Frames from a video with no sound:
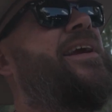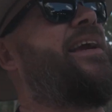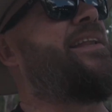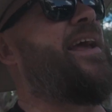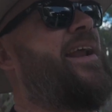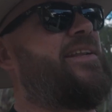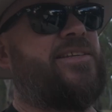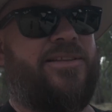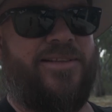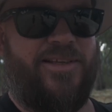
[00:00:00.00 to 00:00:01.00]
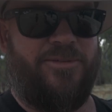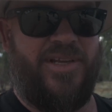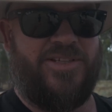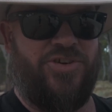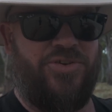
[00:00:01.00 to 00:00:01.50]
in that it's a little
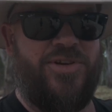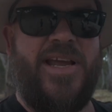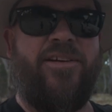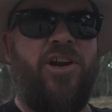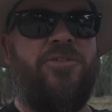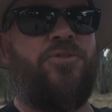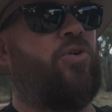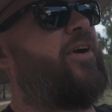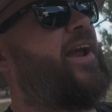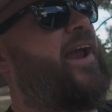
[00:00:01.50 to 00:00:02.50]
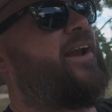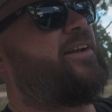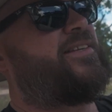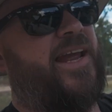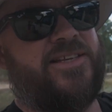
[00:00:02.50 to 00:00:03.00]
bit too narrow for it, and
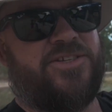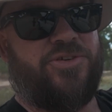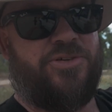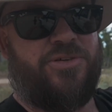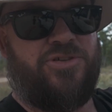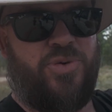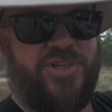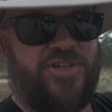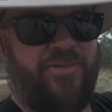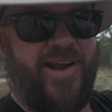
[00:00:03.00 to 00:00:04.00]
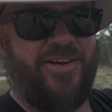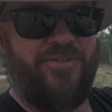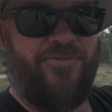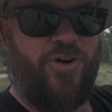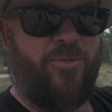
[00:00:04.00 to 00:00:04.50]
it tends to twist around
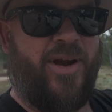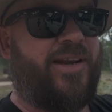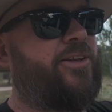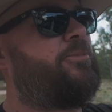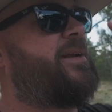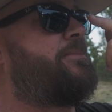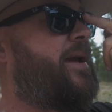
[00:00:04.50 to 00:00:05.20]
and vibrate a little bit